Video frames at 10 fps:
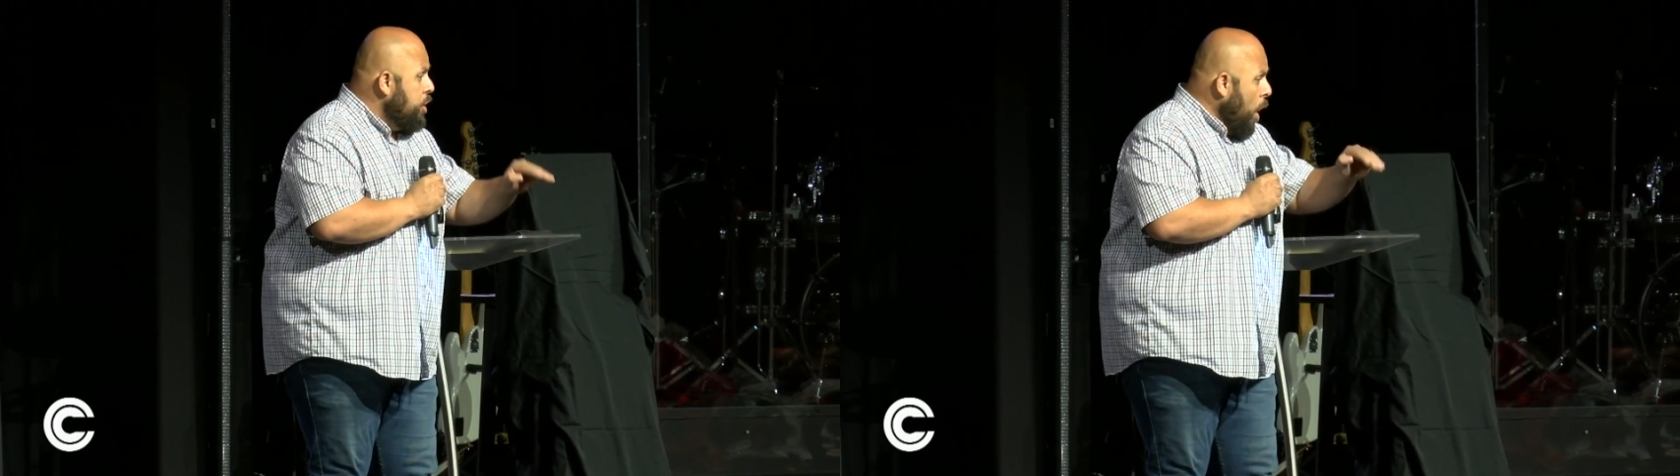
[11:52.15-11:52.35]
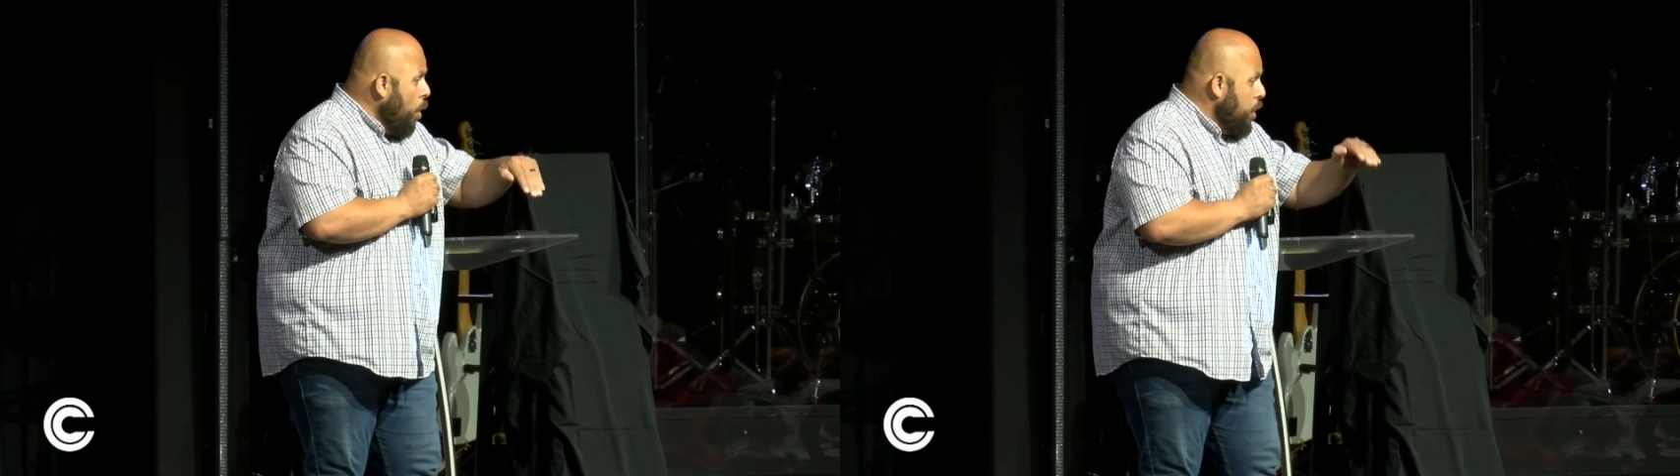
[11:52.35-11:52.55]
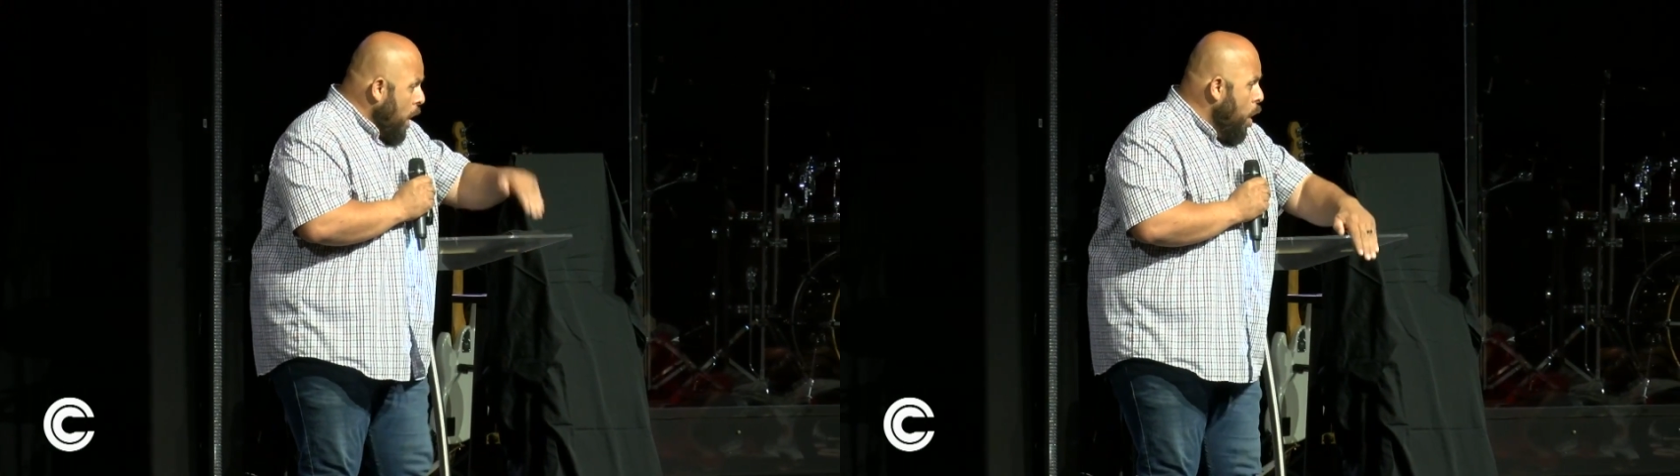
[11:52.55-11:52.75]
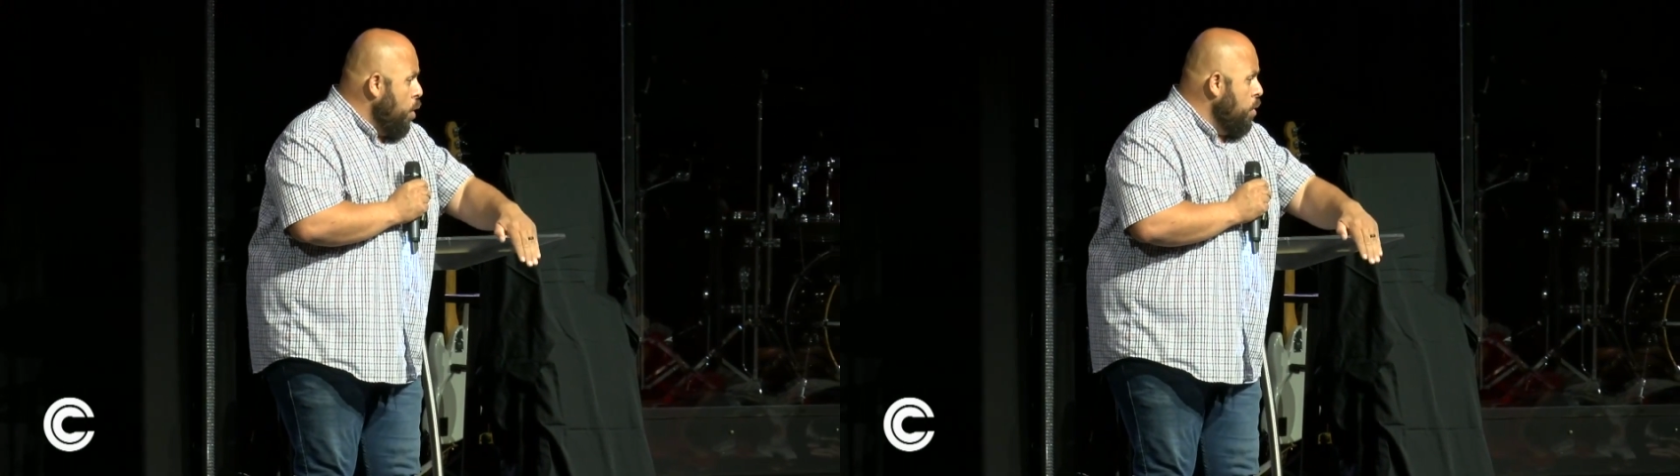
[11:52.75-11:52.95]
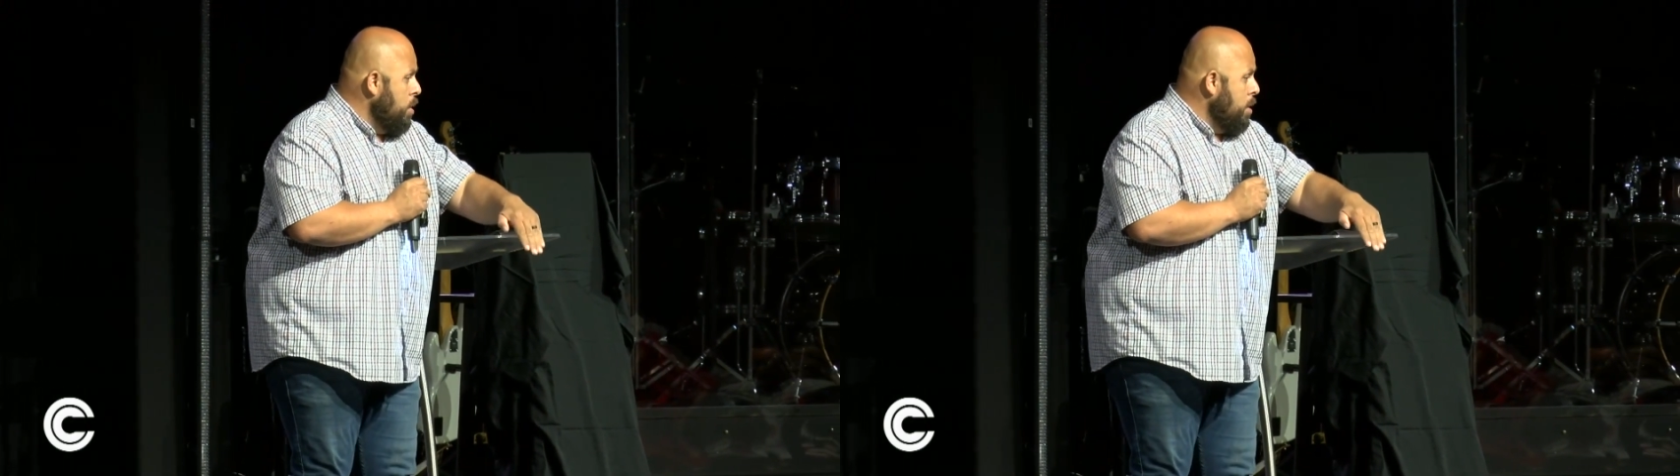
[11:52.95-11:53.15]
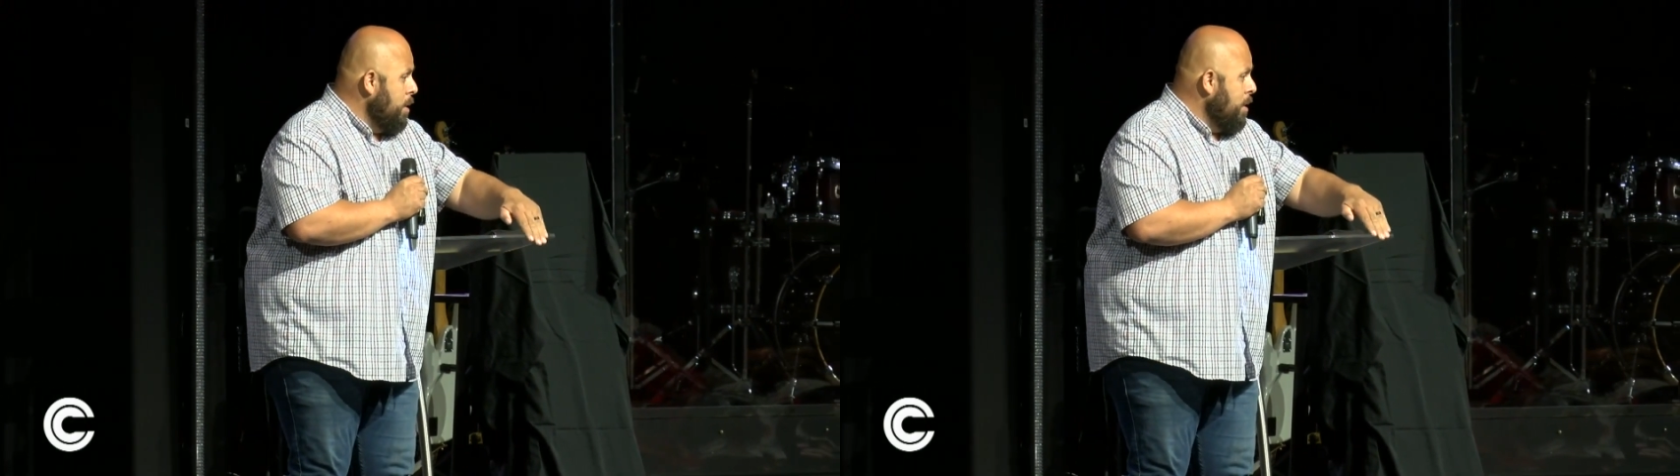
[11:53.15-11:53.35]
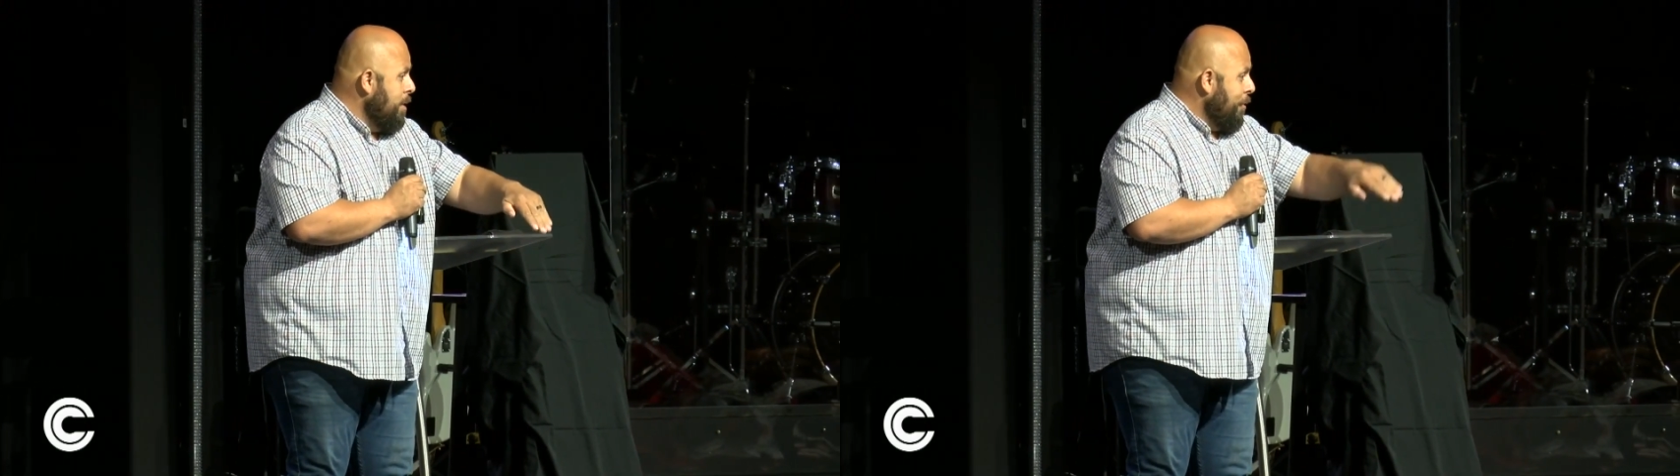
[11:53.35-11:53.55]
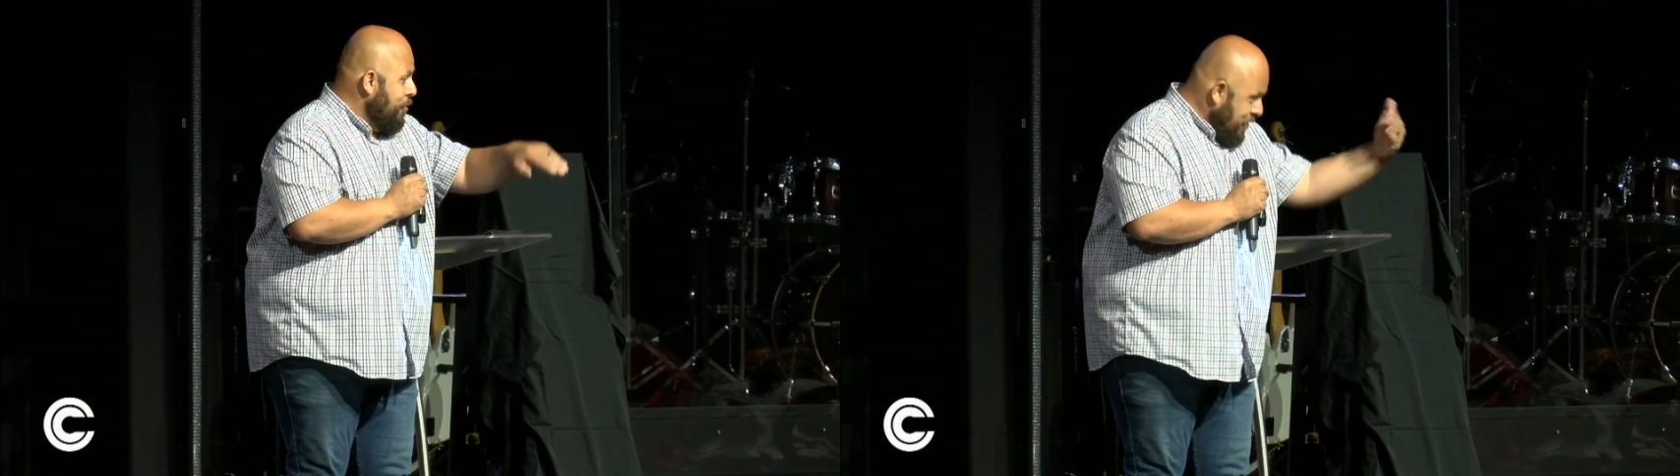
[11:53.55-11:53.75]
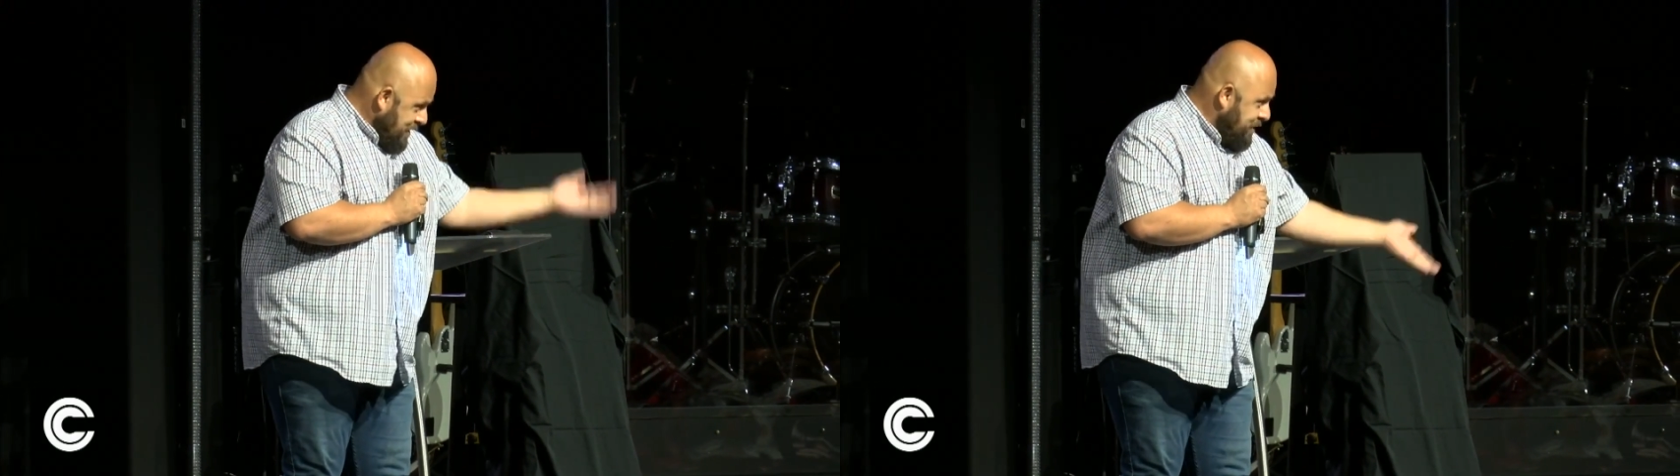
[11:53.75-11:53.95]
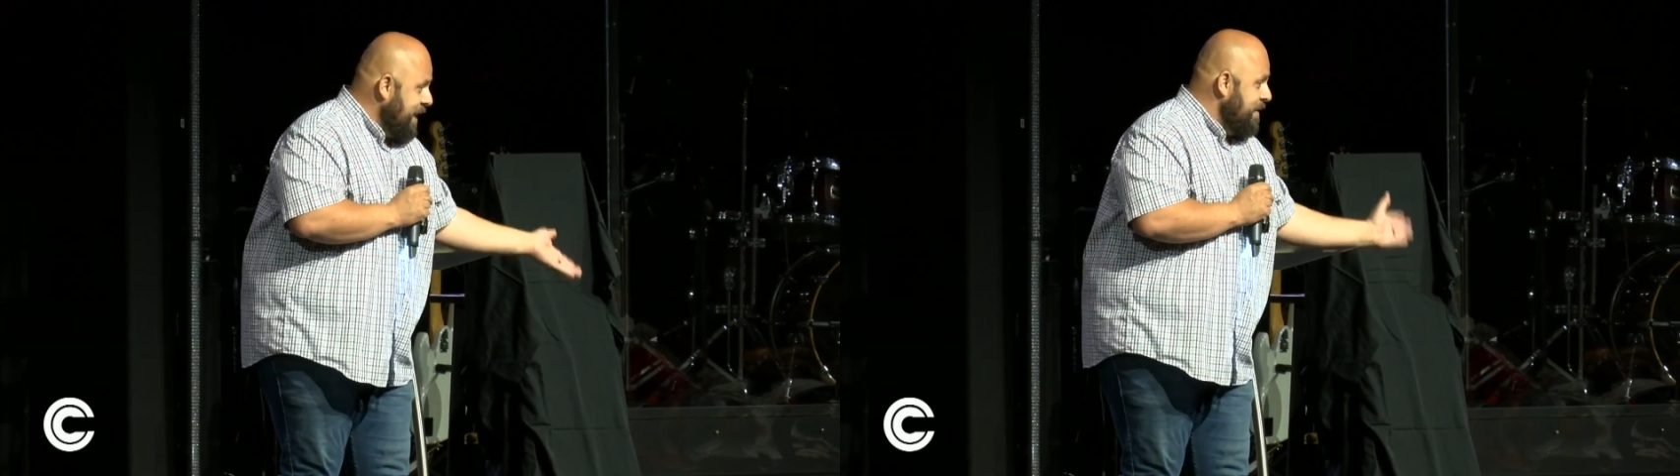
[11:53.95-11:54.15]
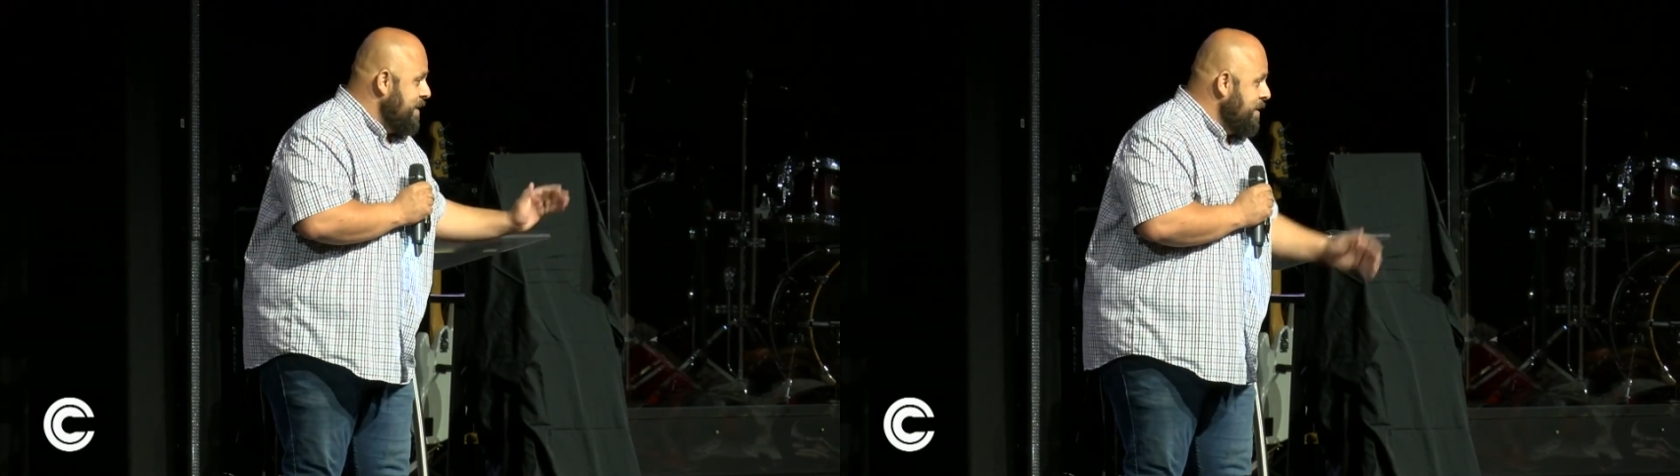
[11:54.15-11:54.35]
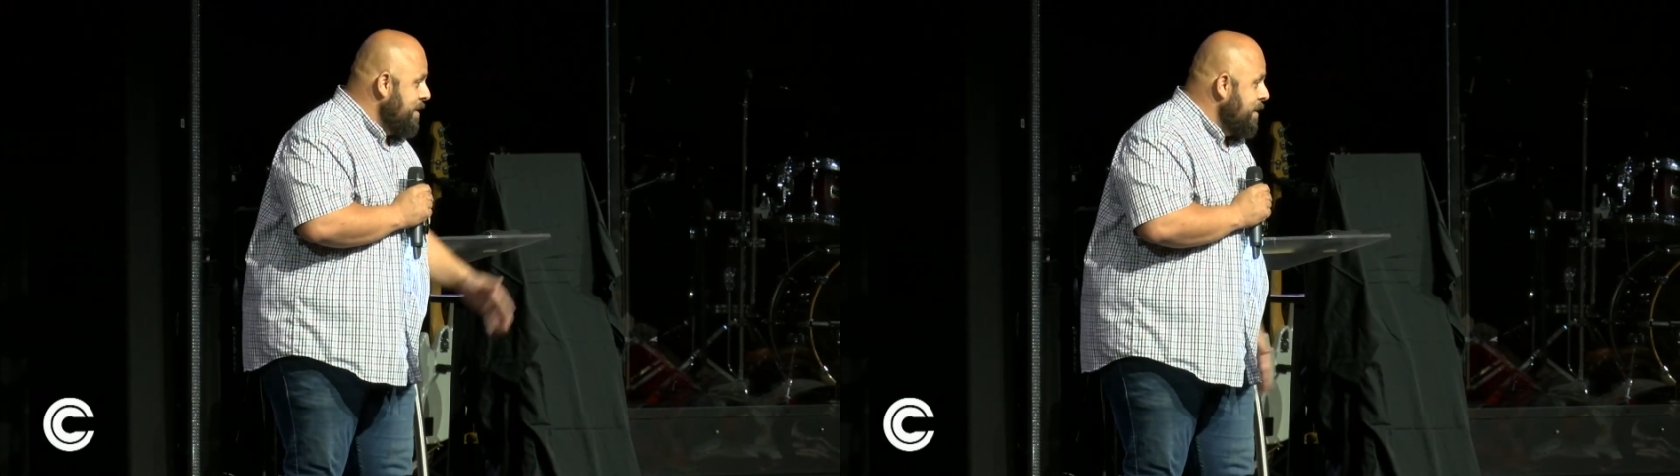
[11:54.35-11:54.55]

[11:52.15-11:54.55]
don't know they're deceived.